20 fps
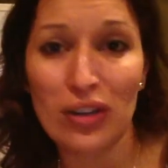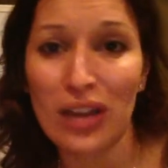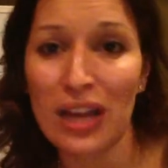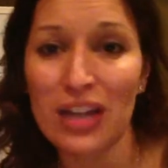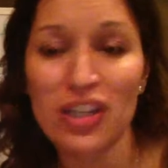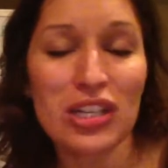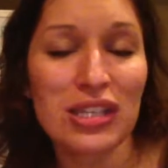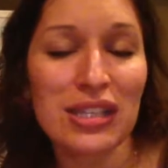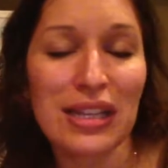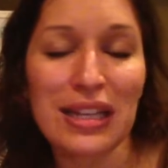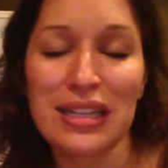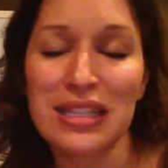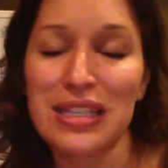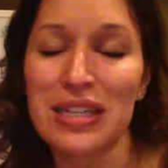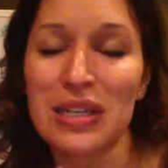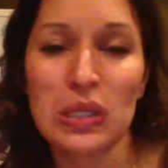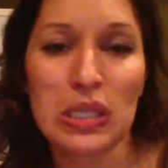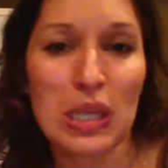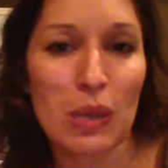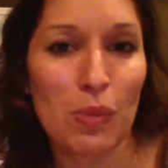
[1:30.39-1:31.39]
That just leads to
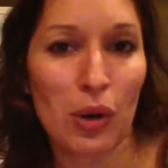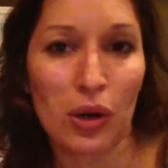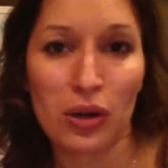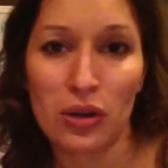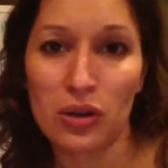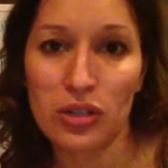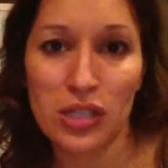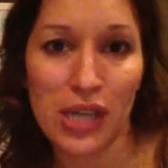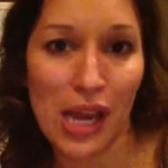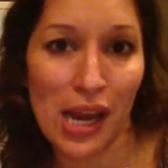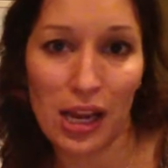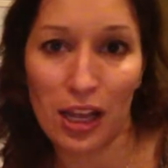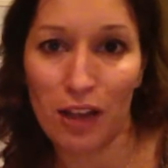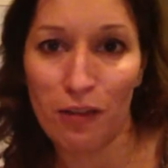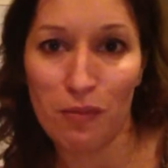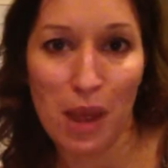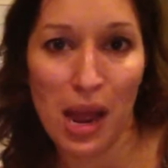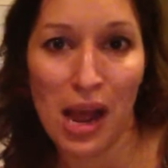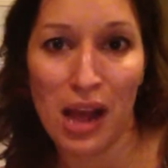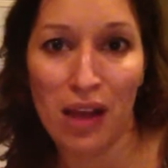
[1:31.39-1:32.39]
a deeper understanding of
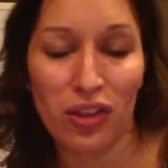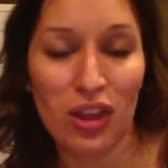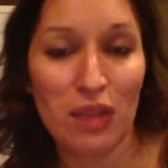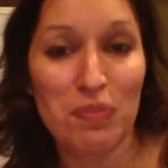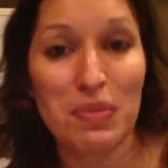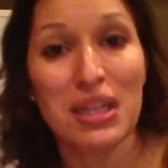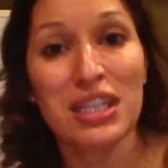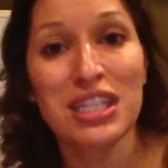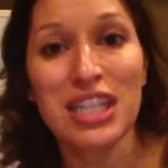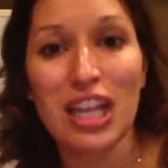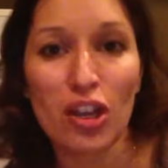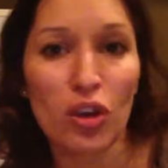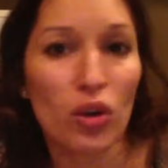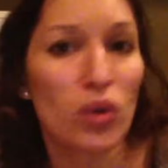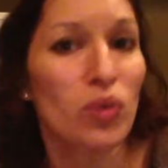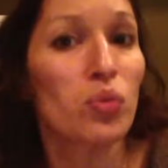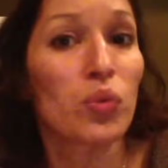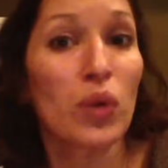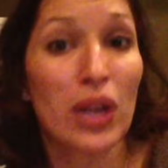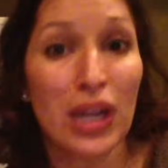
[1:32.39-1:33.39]
math. It means that
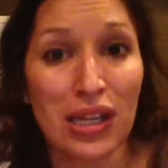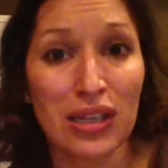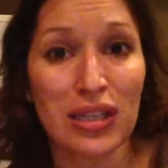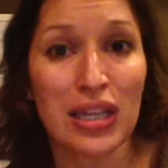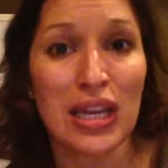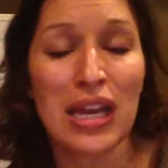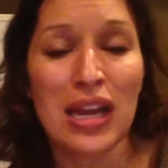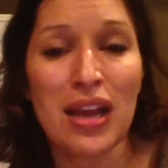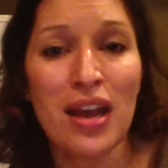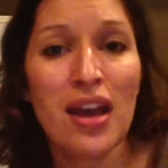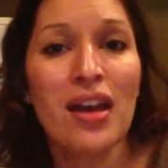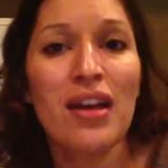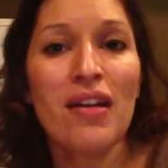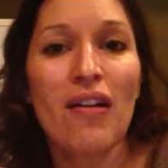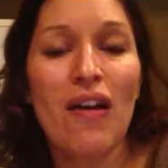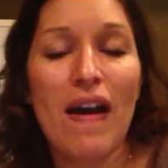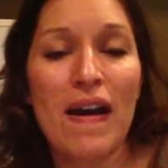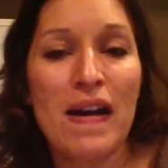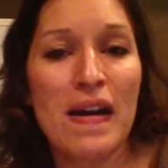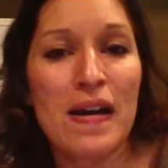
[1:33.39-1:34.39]
you're really
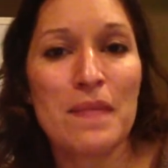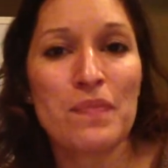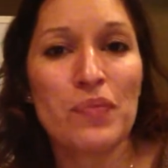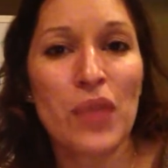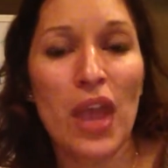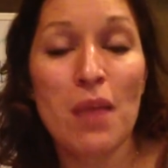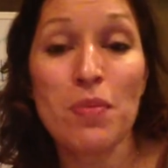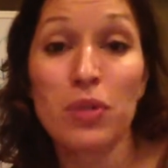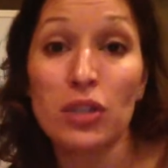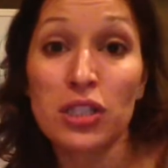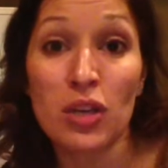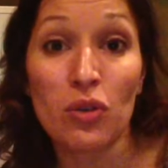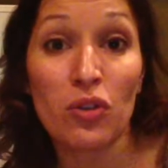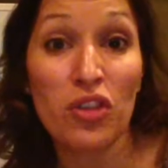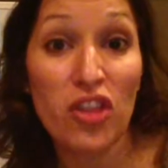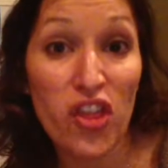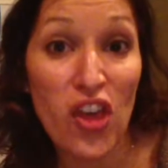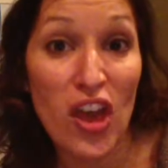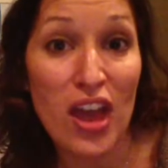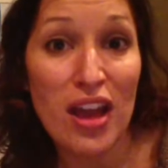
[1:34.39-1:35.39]
able to
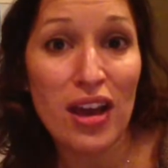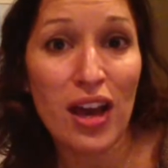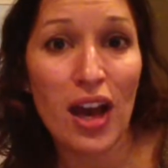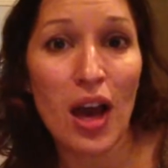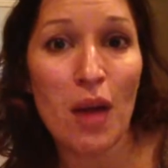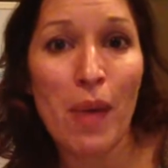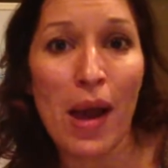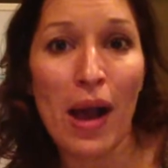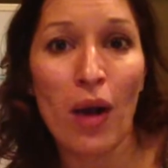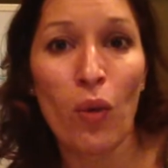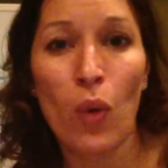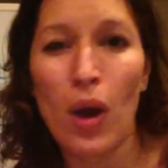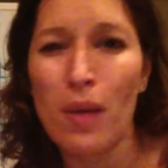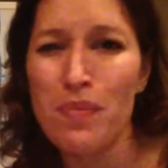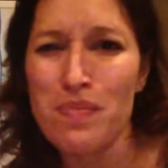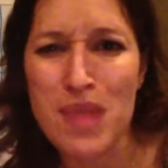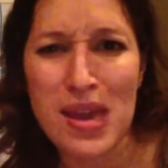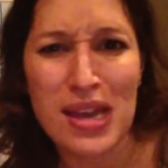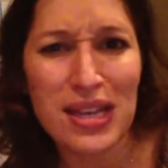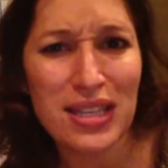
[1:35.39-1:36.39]
think about what
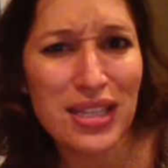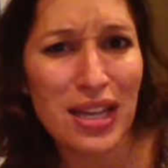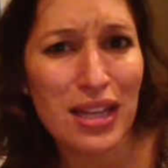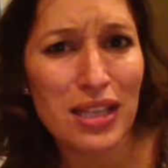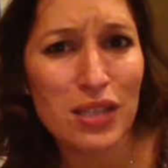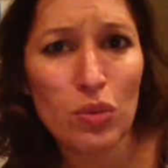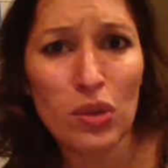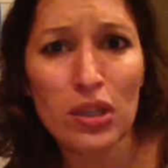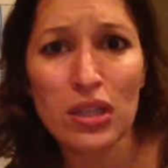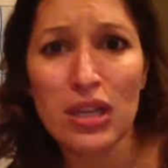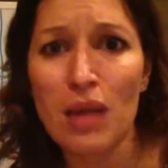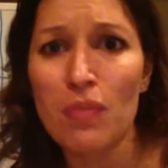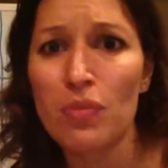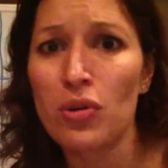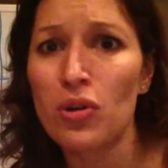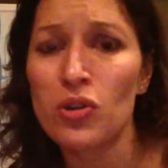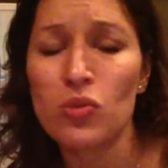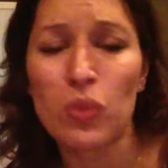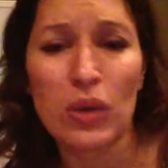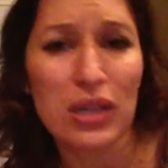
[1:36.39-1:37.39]
makes sense with
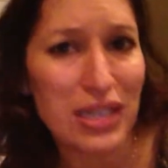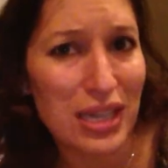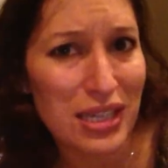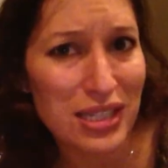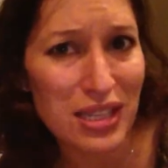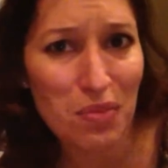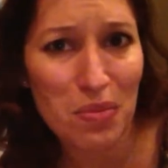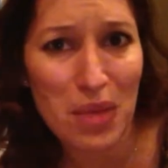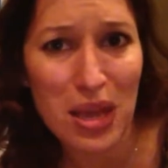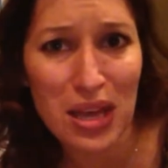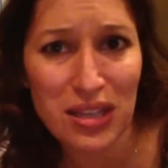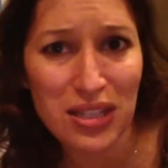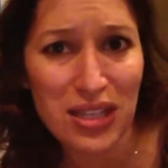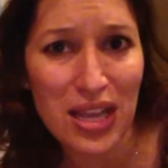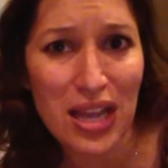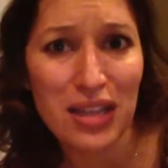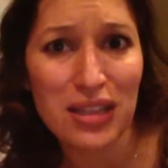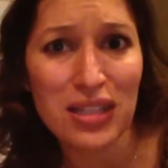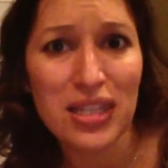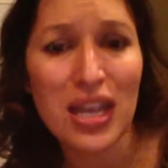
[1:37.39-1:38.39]
numbers, what doesn't make
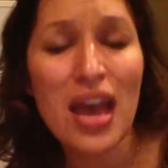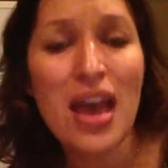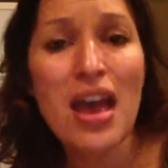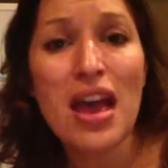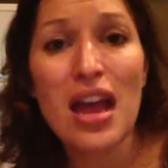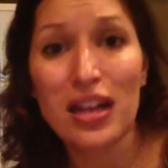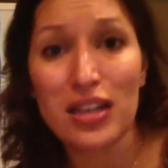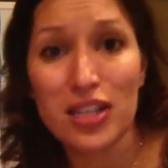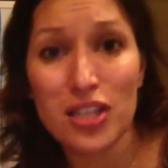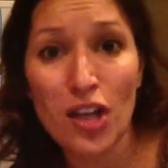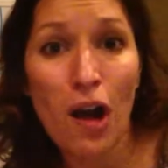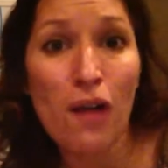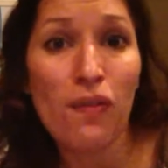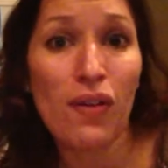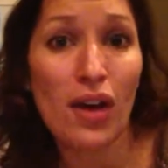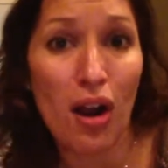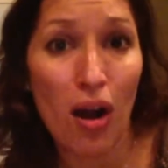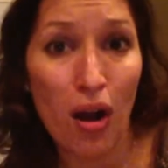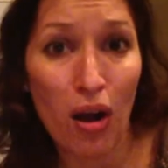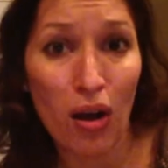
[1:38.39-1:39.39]
sense, and solve
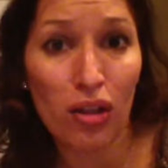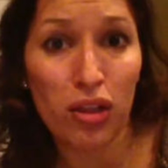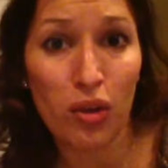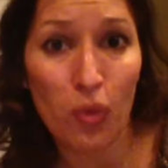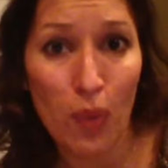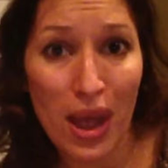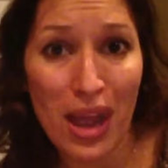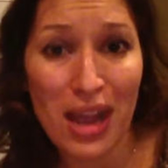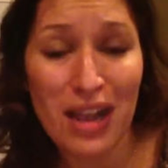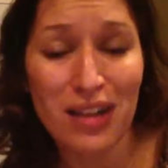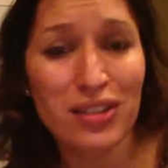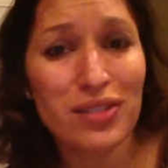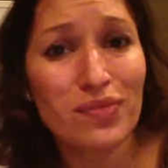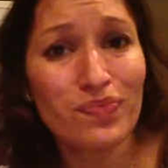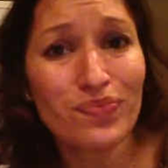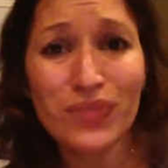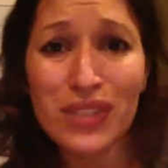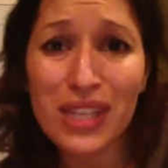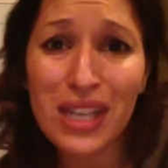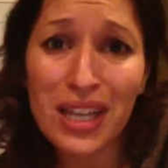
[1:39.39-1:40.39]
it all the way
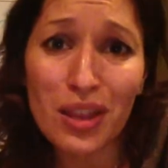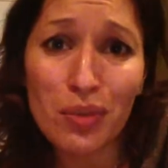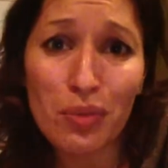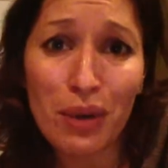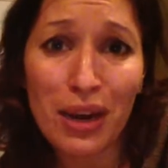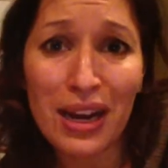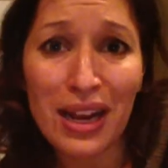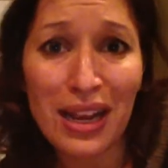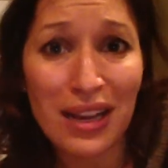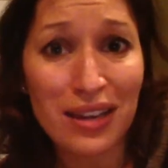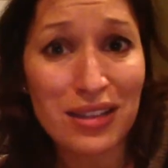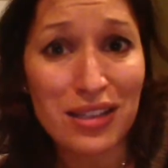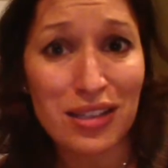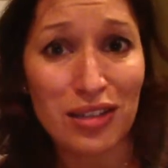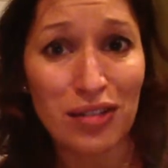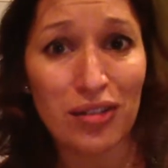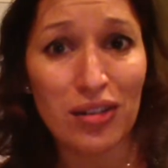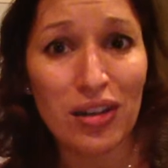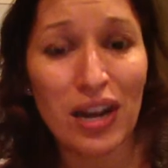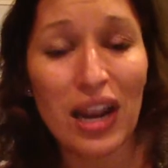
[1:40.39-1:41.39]
to get the right
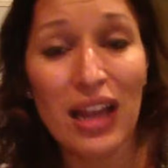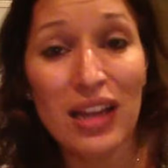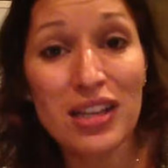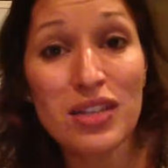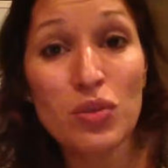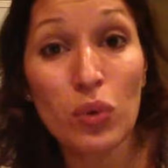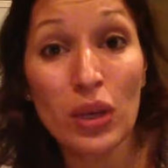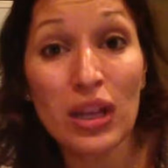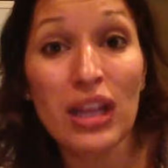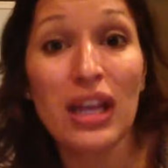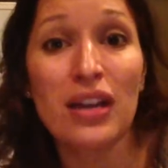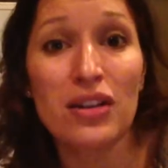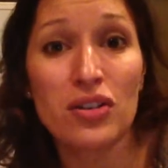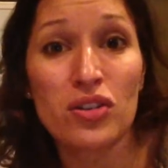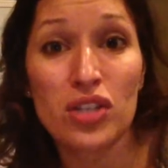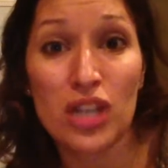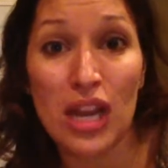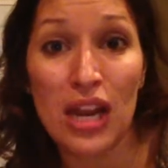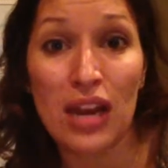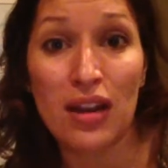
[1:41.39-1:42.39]
answer and to really
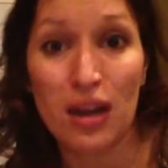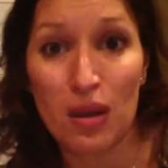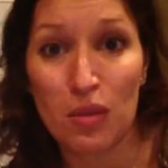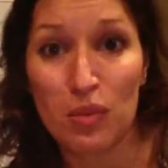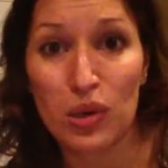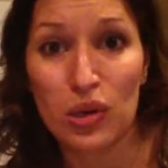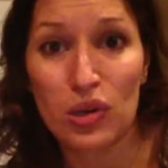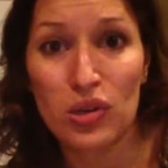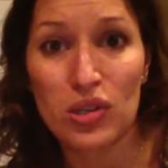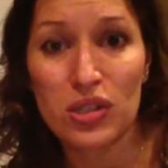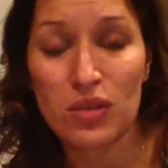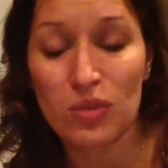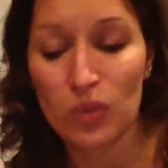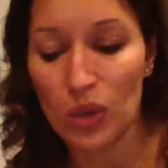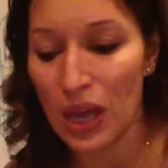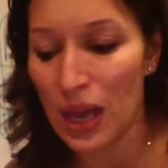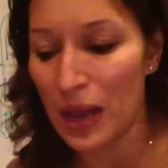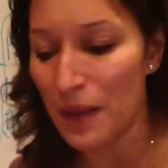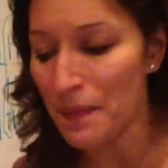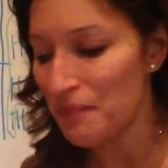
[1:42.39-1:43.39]
understand numbers,
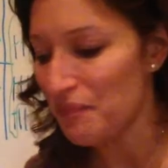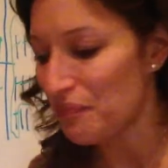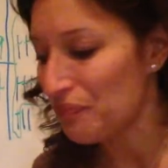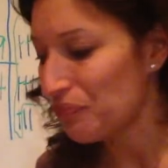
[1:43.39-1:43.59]
okay?